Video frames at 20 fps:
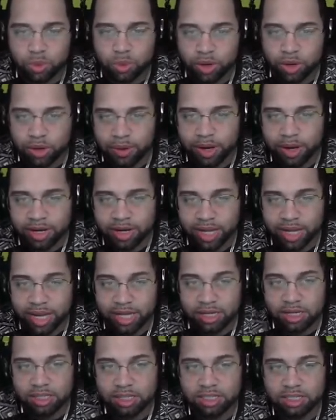that square route
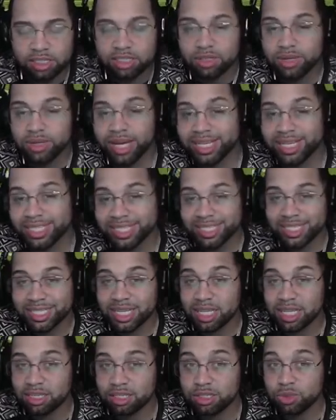again, just so you guys
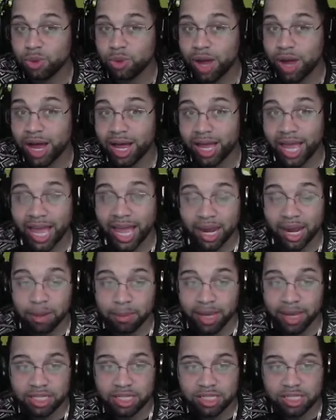can see the swat
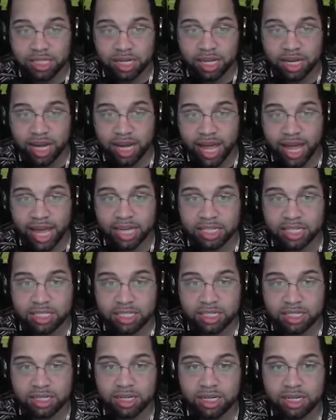animation in
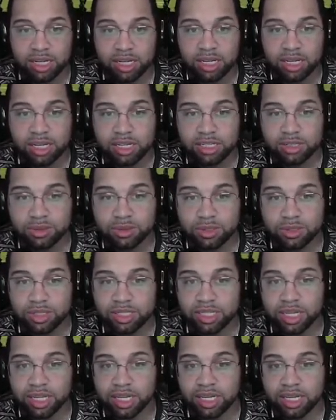action.
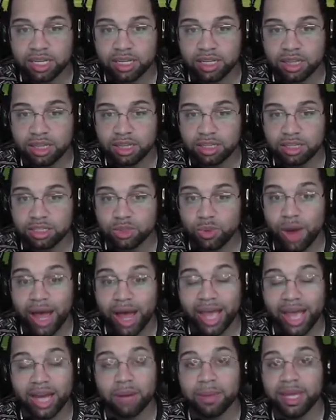As you can see, the
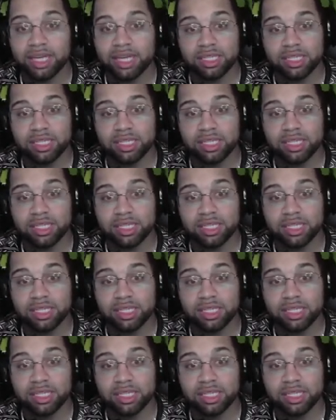swat